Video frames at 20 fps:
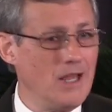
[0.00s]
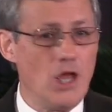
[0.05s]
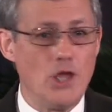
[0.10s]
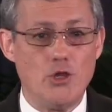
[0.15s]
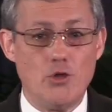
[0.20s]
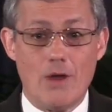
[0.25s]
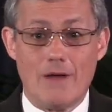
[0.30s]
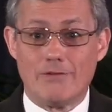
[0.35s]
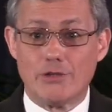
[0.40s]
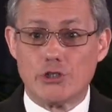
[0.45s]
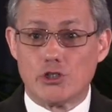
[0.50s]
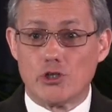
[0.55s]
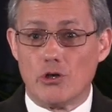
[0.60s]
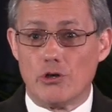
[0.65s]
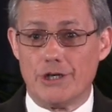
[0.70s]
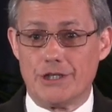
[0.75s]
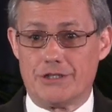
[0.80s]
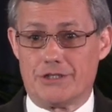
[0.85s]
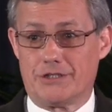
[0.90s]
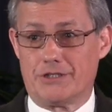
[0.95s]
You have a
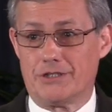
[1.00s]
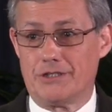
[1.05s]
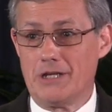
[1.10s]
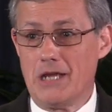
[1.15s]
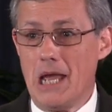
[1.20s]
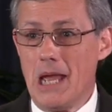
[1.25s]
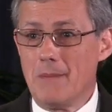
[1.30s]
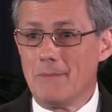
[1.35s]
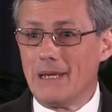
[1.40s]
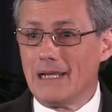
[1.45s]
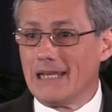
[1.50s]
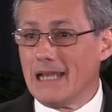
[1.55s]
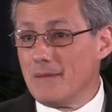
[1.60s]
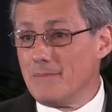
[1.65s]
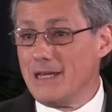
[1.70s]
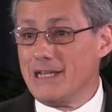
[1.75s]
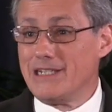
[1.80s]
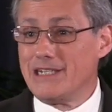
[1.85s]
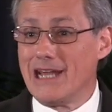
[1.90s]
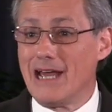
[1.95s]
choice, but let
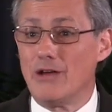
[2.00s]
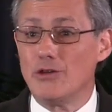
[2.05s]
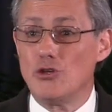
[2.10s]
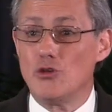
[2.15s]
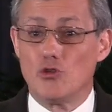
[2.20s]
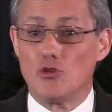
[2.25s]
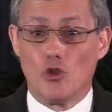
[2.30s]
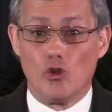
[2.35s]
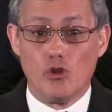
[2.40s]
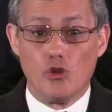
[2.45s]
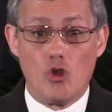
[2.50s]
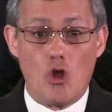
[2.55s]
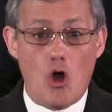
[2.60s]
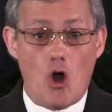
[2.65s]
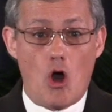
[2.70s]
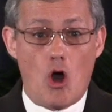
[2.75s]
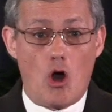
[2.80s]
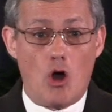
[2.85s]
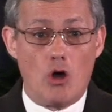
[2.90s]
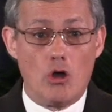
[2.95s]
me tell you the
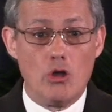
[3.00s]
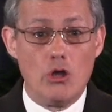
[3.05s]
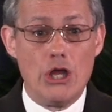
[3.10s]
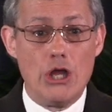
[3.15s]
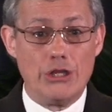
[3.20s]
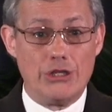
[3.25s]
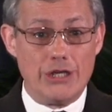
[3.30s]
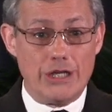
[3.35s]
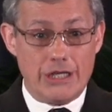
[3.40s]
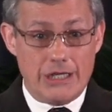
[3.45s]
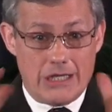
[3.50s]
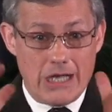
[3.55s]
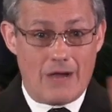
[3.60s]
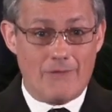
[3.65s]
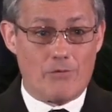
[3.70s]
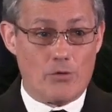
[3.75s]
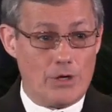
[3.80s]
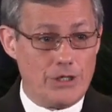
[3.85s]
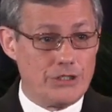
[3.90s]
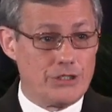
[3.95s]
law that
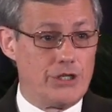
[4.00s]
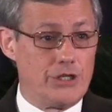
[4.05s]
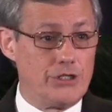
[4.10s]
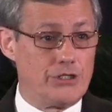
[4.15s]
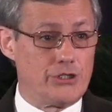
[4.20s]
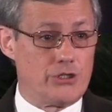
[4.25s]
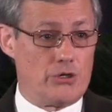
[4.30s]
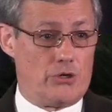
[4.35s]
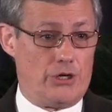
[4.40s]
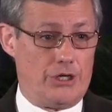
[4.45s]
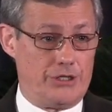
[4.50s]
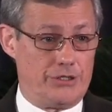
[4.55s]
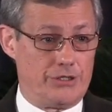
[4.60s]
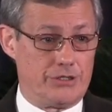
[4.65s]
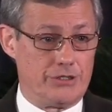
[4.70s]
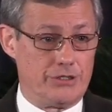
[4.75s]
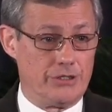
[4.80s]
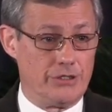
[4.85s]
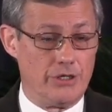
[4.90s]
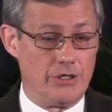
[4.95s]
governs this
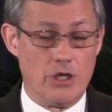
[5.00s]
choice.